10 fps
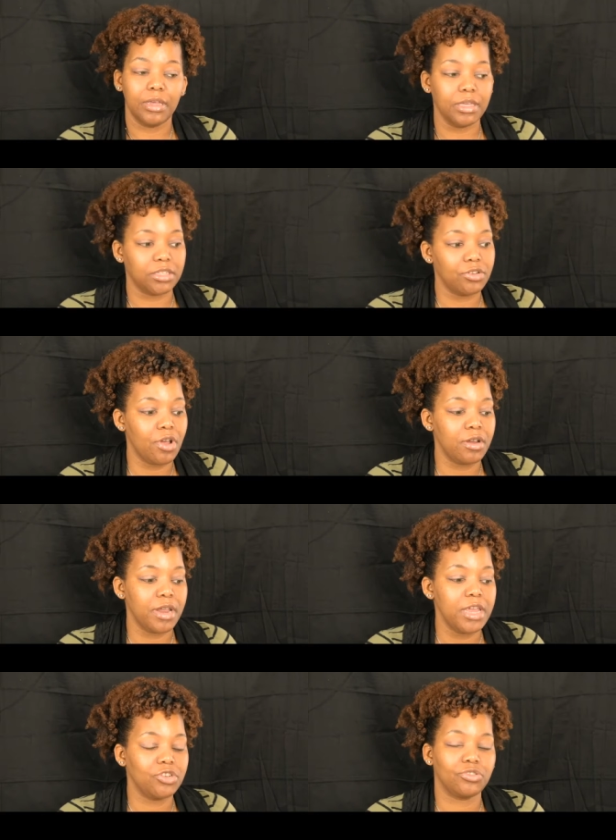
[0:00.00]
It's in our
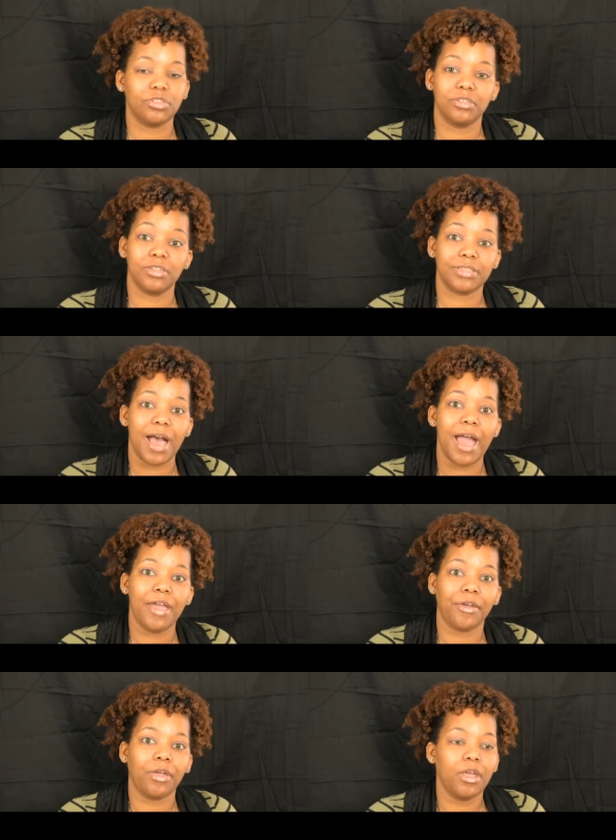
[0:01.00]
nature to
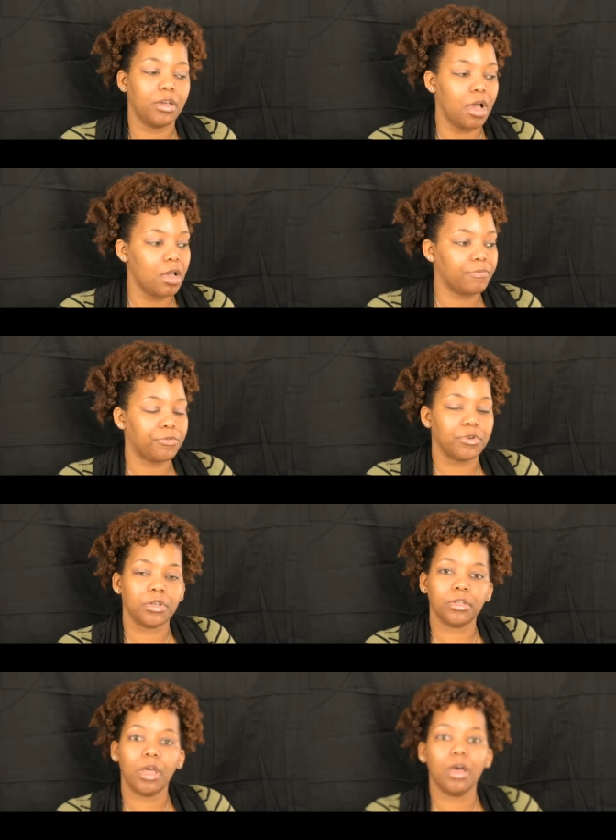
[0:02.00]
desire
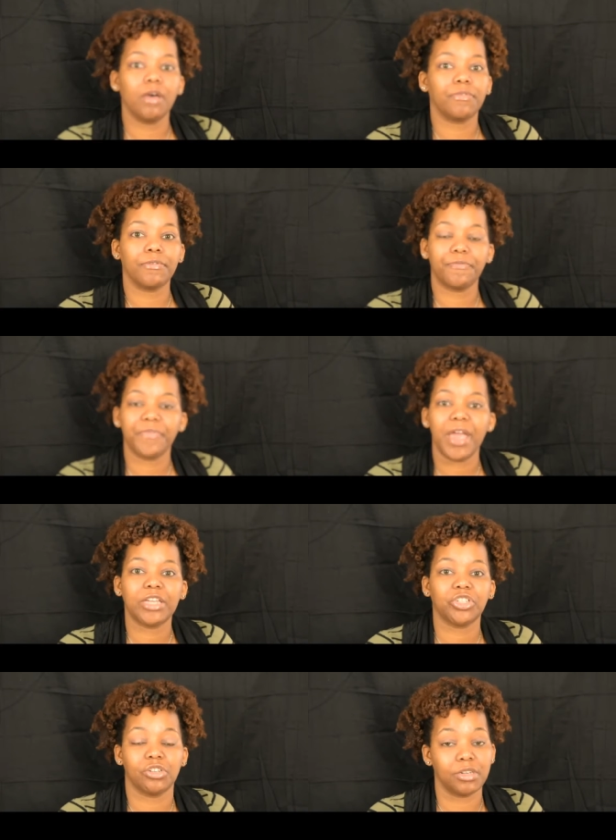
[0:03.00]
comfort, love,
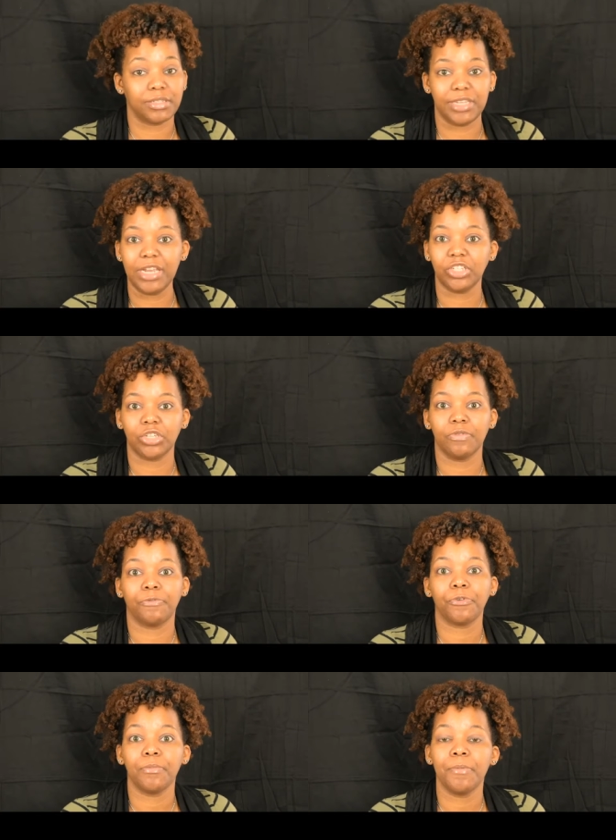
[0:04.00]
affection, attention
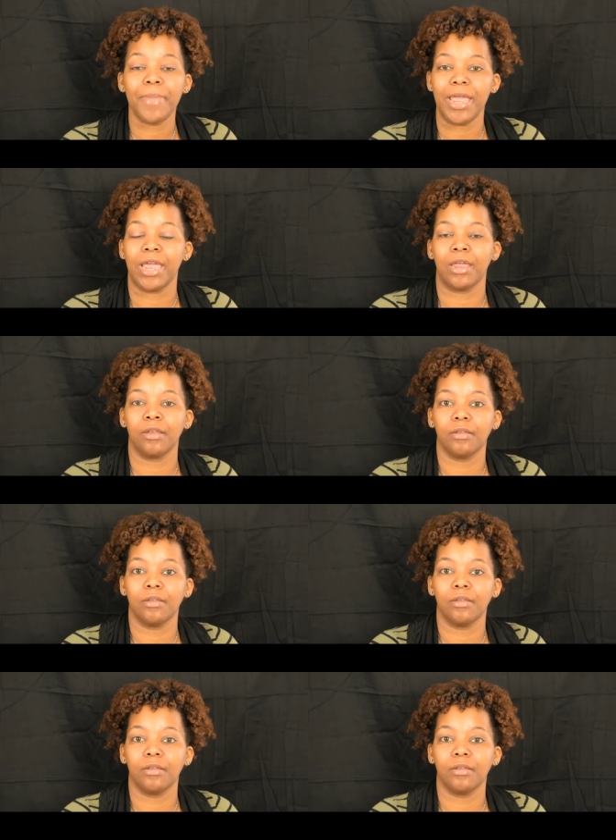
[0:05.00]
from a man.